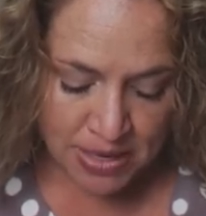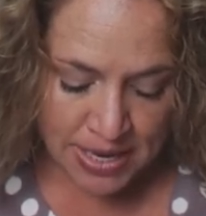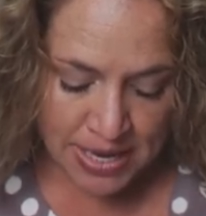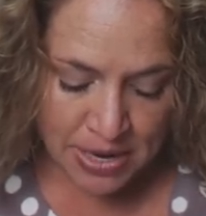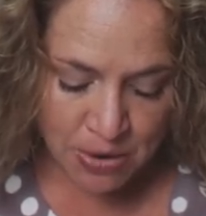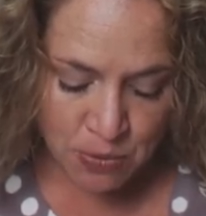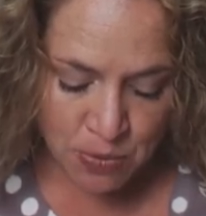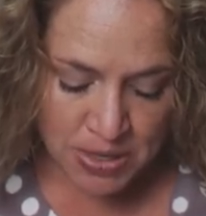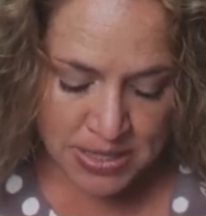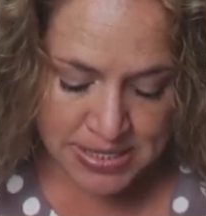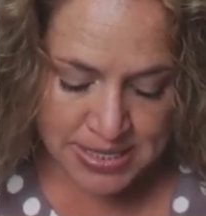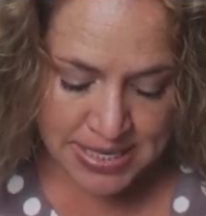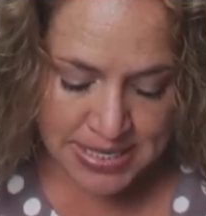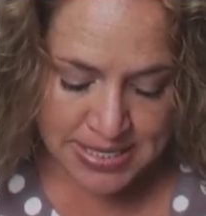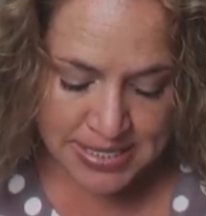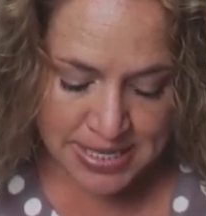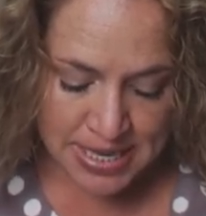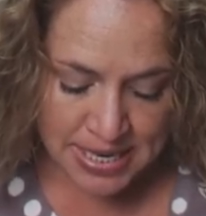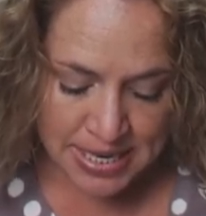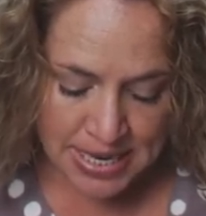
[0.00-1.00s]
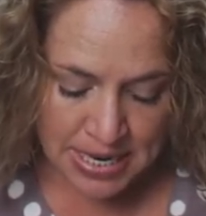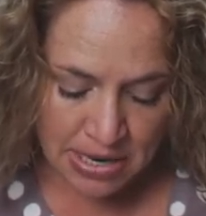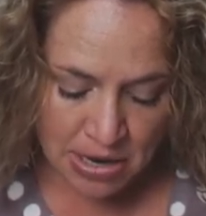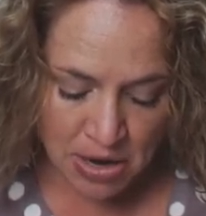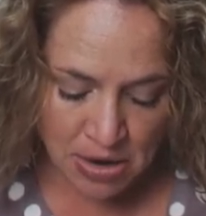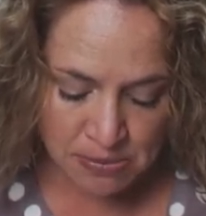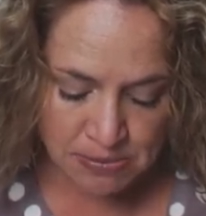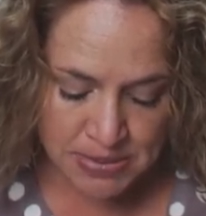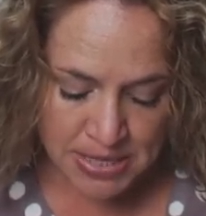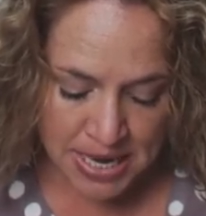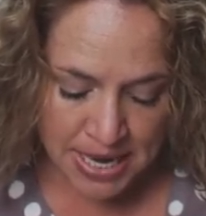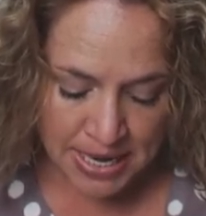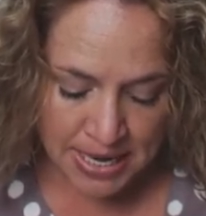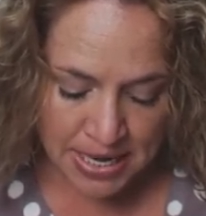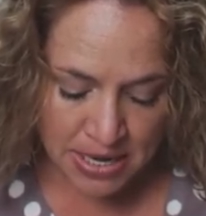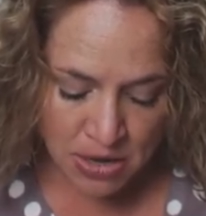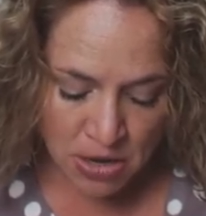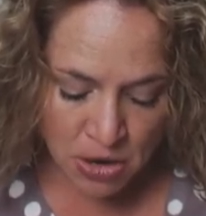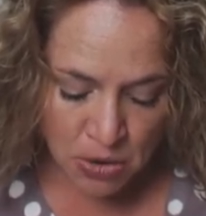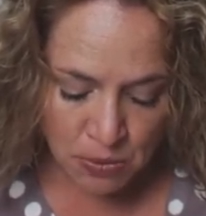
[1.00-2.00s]
It was a sunny, calm
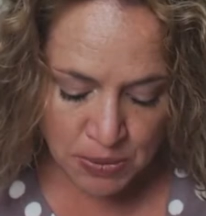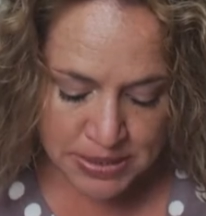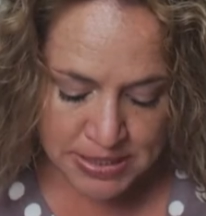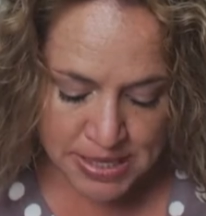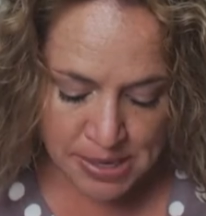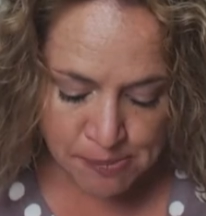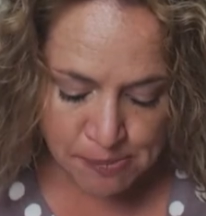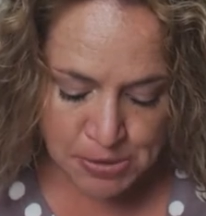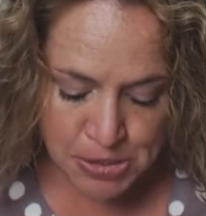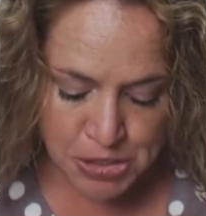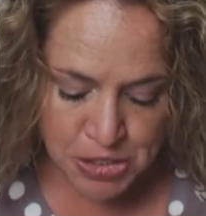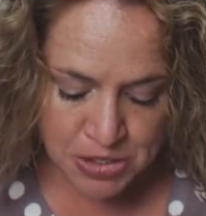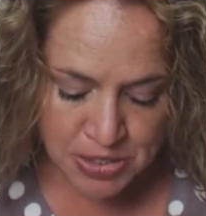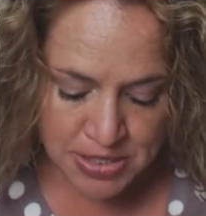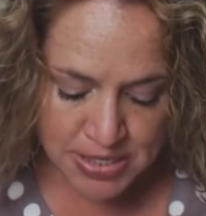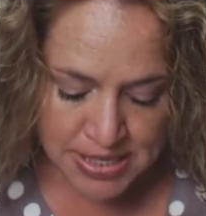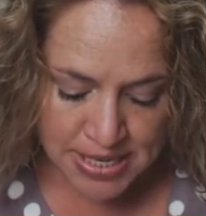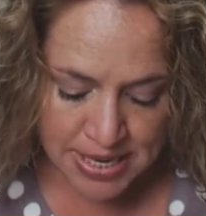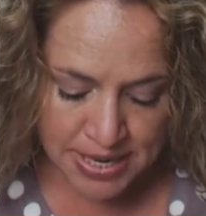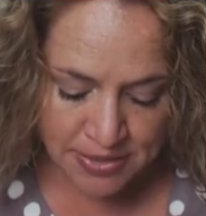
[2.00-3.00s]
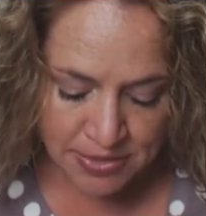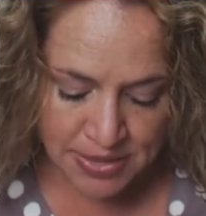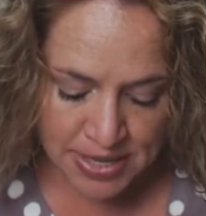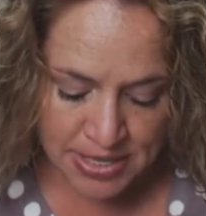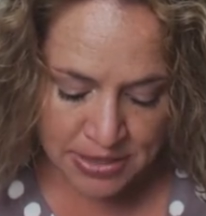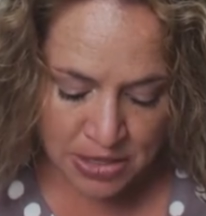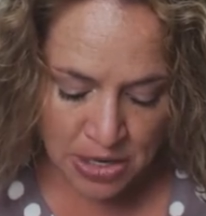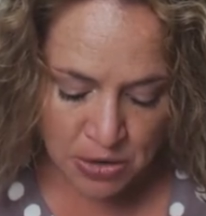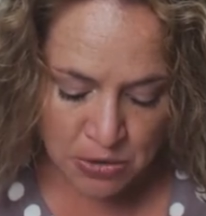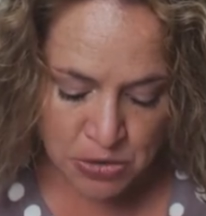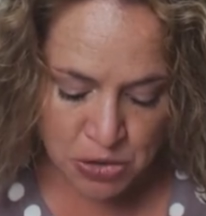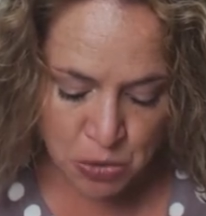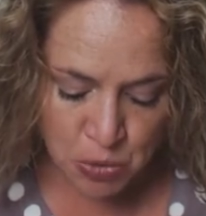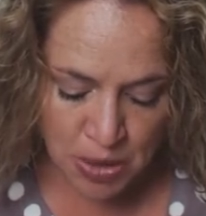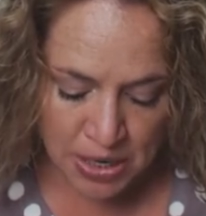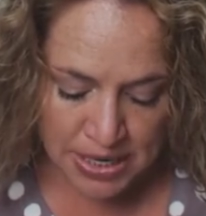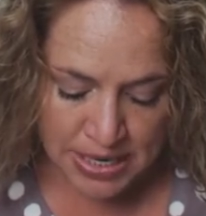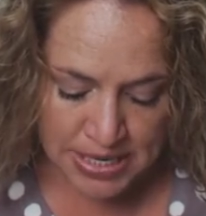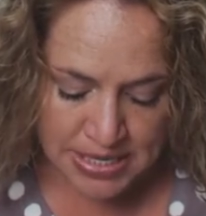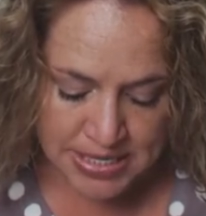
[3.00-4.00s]
day with temperatures in the low
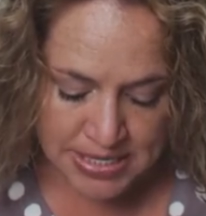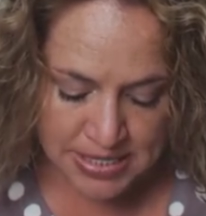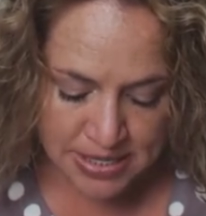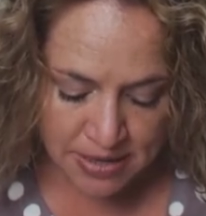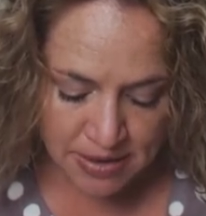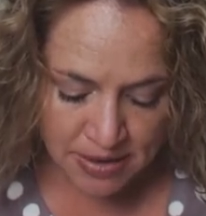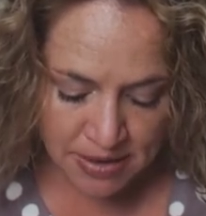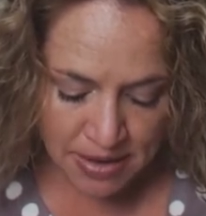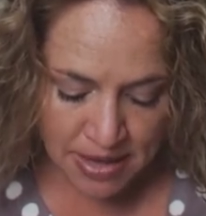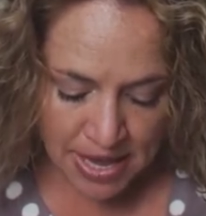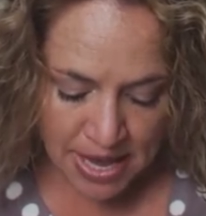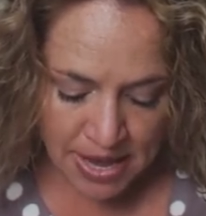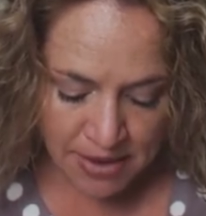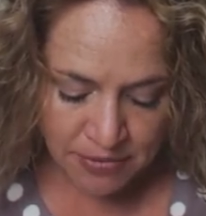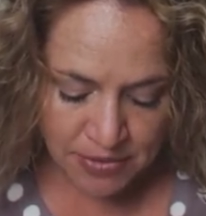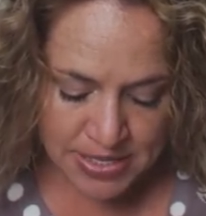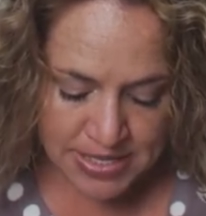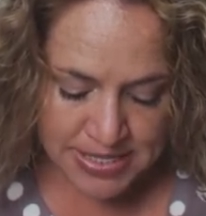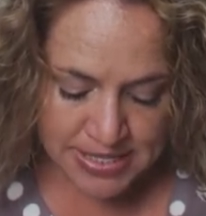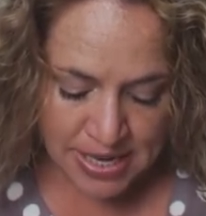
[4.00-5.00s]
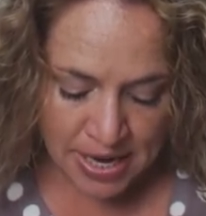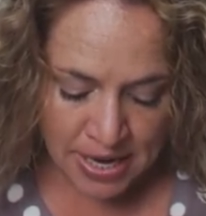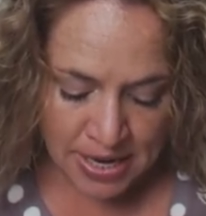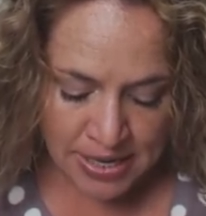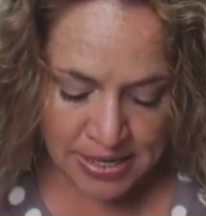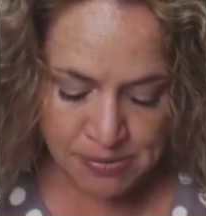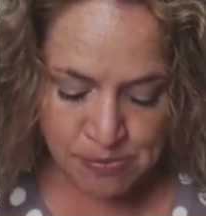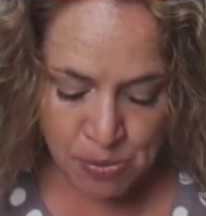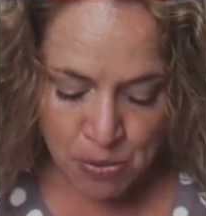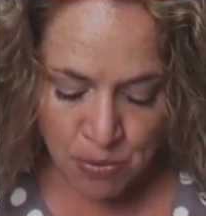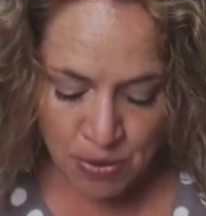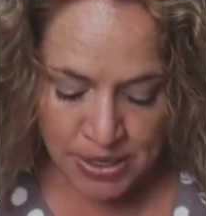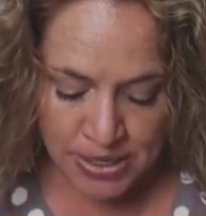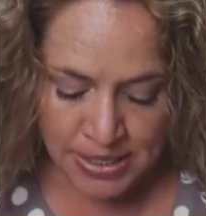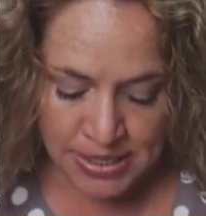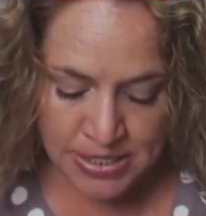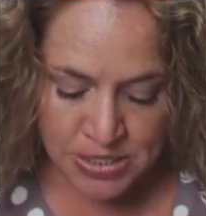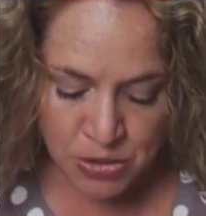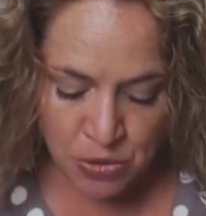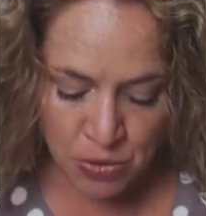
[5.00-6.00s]
20s. Every sign
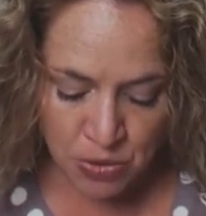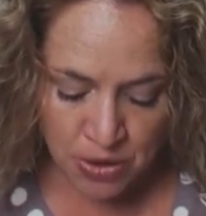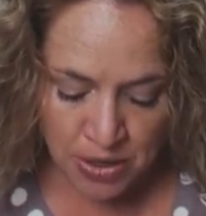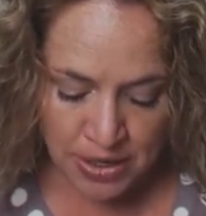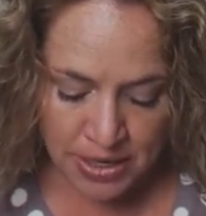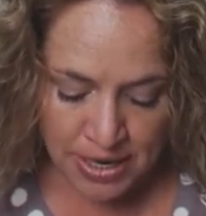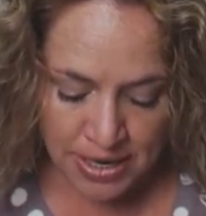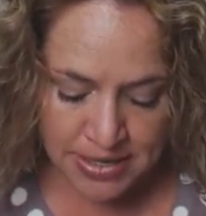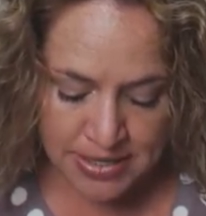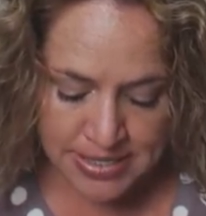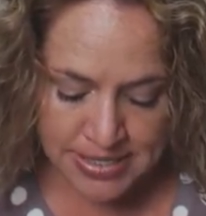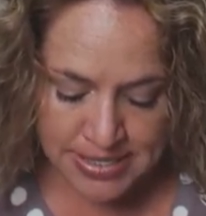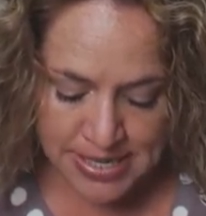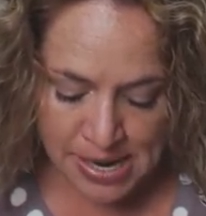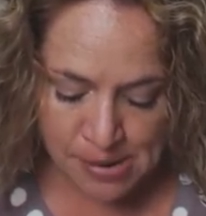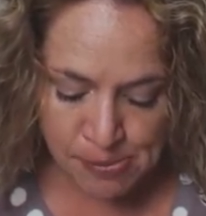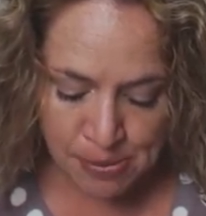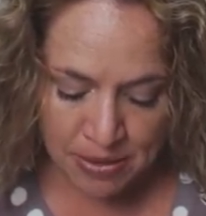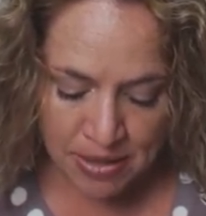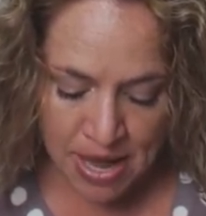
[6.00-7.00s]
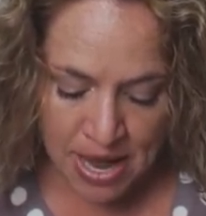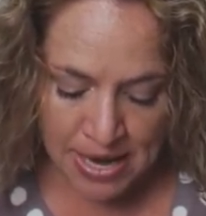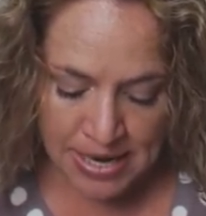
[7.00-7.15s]
pointed toward stable